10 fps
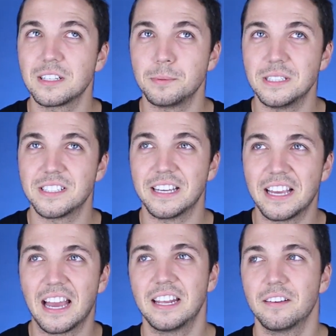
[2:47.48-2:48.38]
meant to be
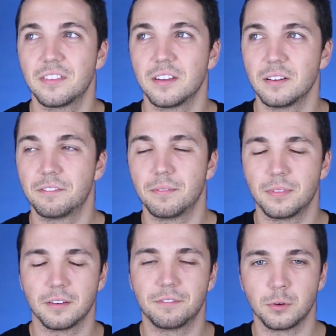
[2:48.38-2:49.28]
seeing any of the,
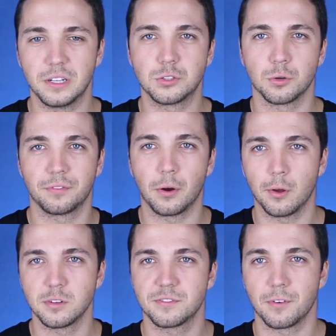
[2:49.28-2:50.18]
the footage or
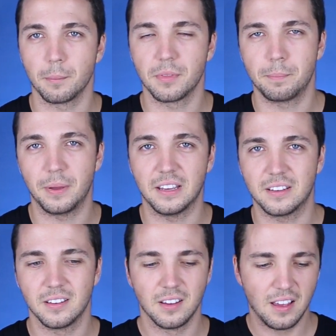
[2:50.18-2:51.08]
photos from the
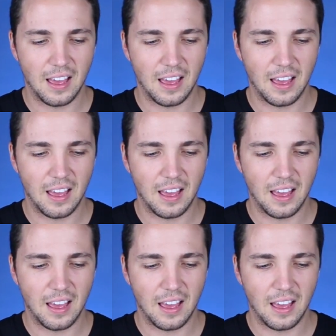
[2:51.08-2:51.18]
pink